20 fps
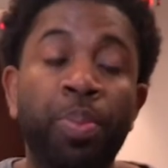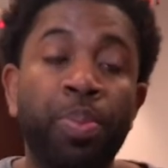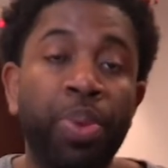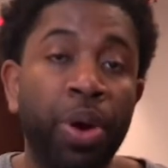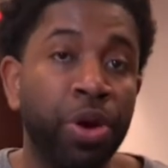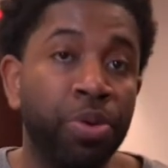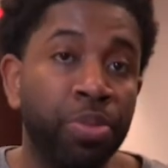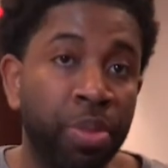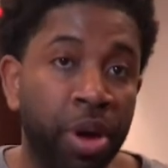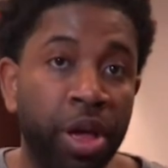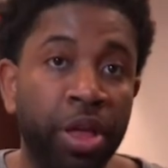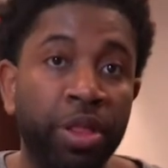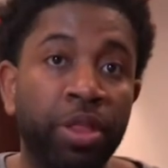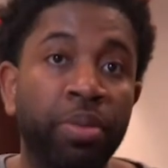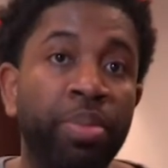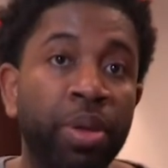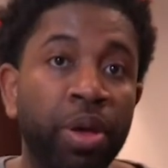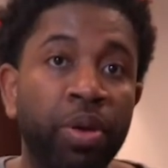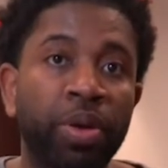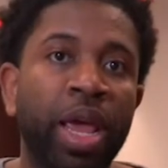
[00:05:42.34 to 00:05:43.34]
per
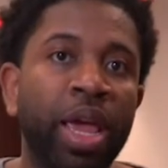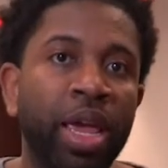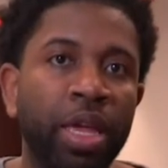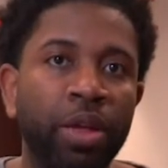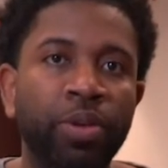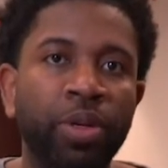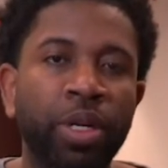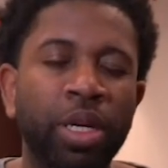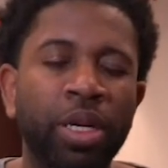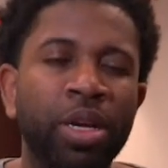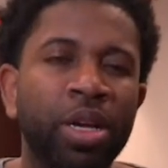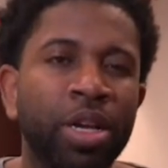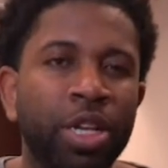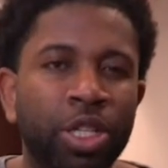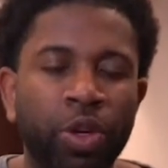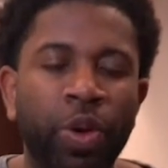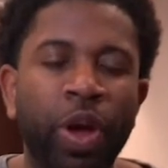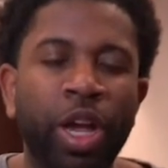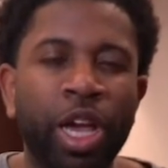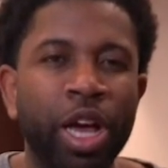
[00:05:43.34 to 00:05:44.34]
month billed annually.
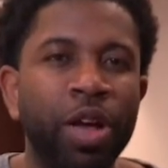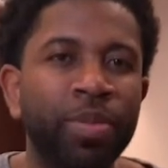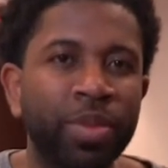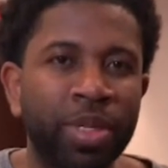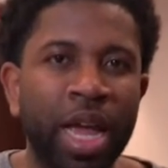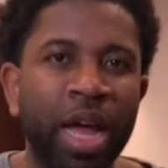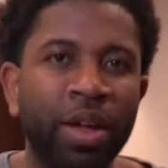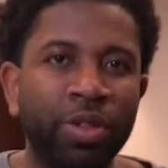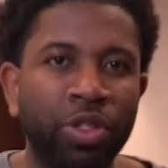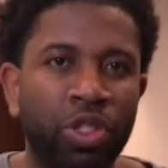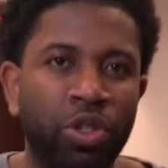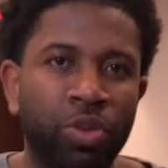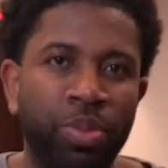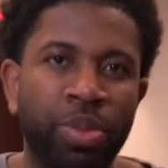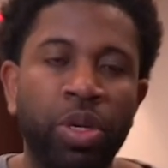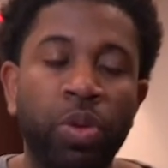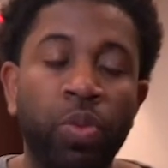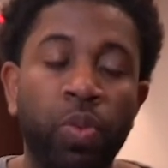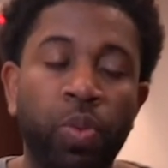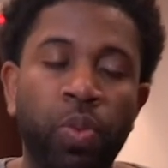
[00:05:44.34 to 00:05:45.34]
So it comes out to
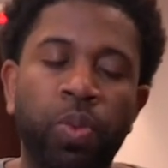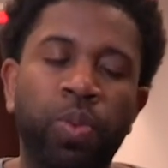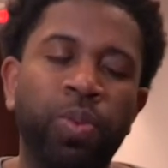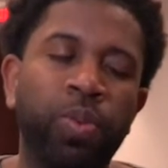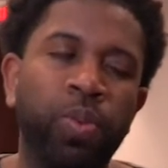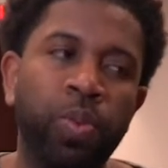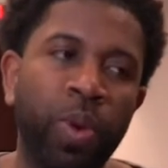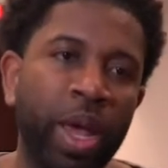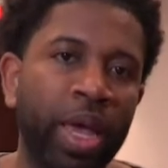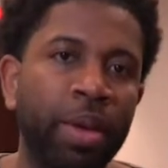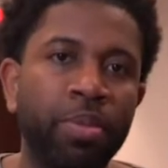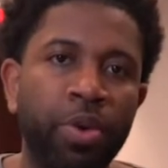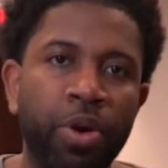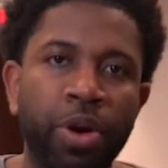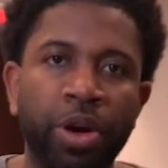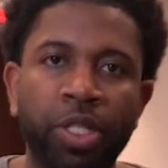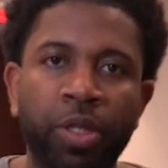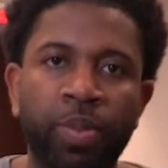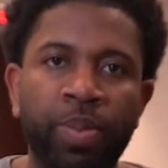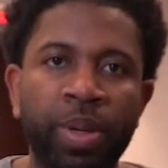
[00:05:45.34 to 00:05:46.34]
be way
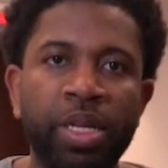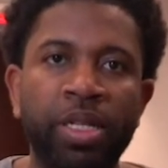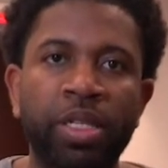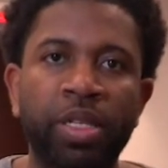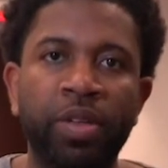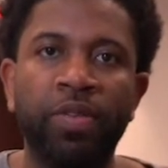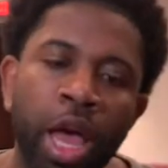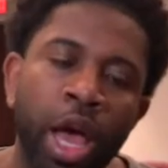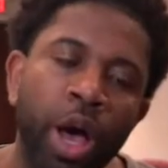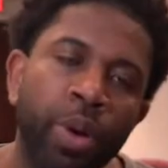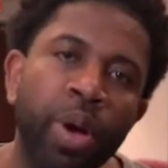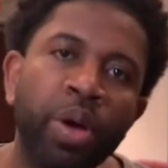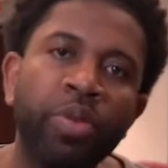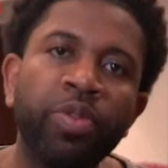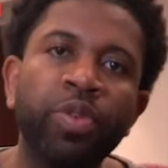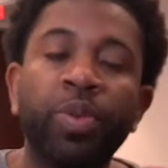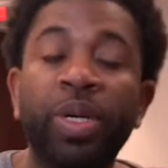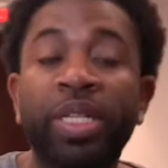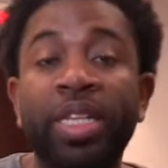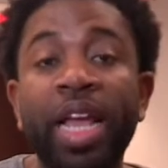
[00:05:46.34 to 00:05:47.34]
more expensive.
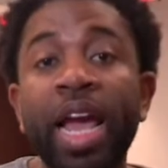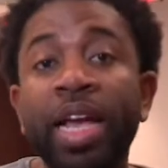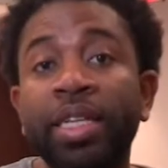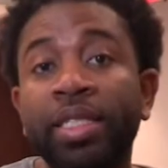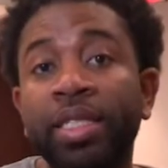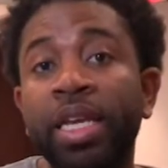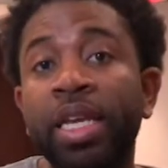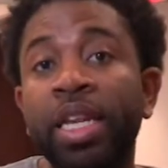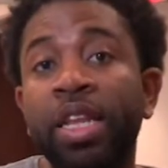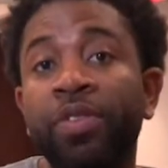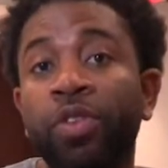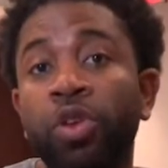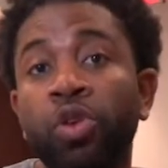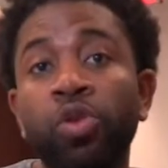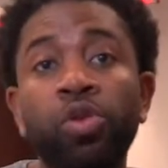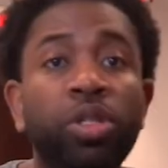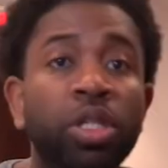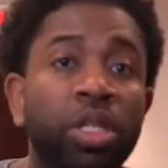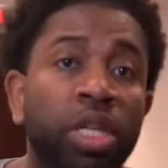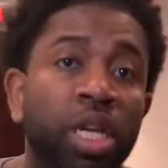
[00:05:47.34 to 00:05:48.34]
However, with Dashlane, if you
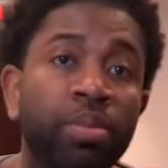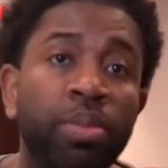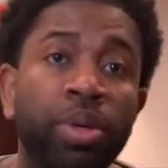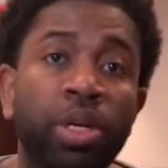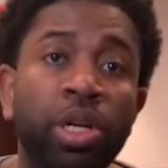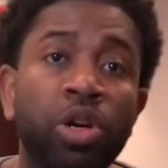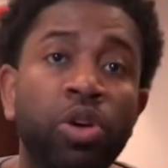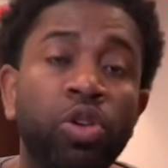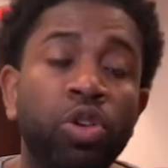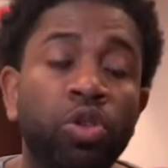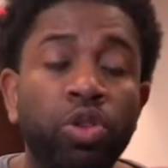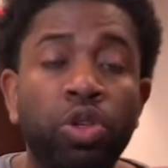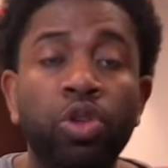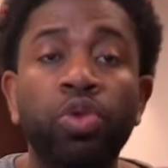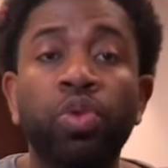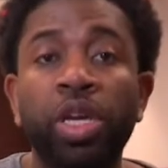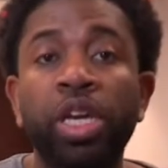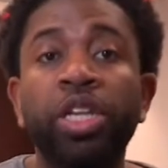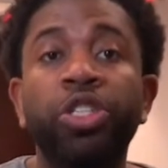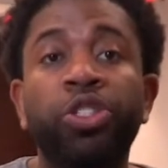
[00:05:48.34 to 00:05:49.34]
use the link below, you
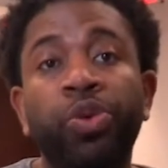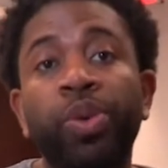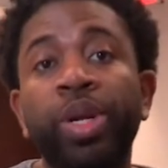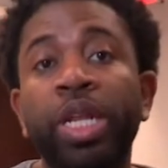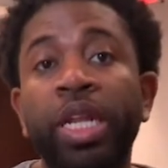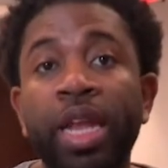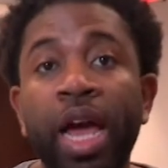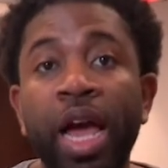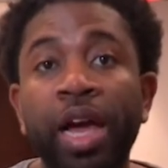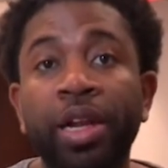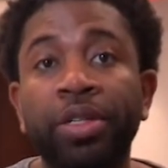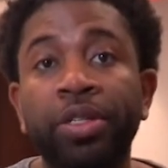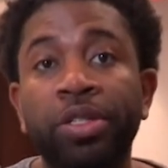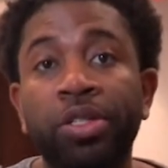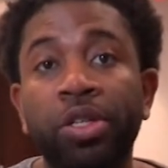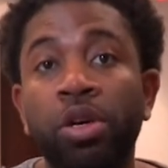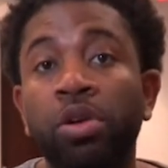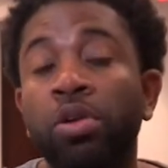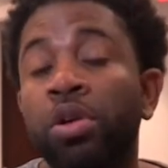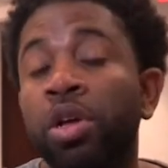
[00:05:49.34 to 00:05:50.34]
do get $20,
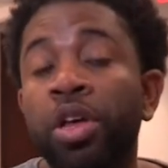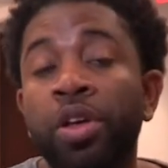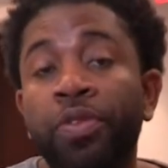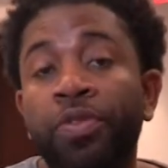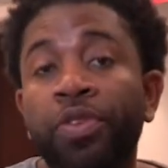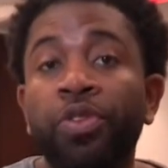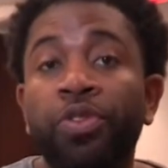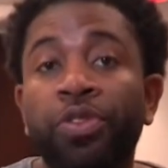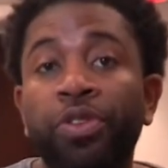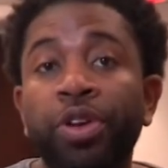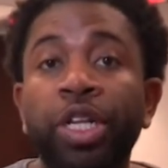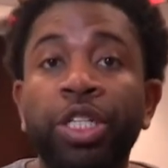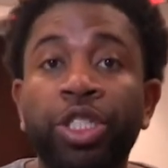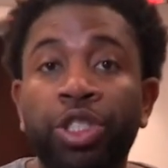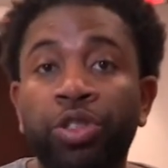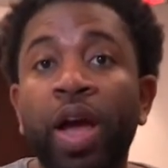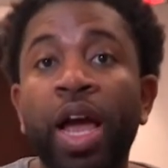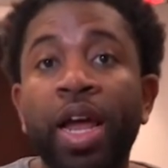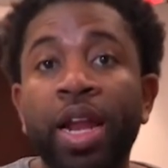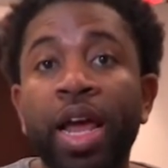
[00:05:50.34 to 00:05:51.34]
so feel free to
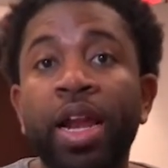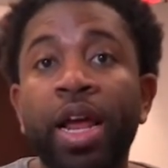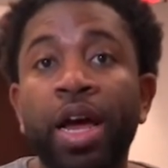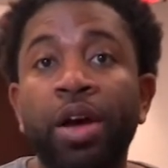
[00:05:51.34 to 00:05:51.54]
try that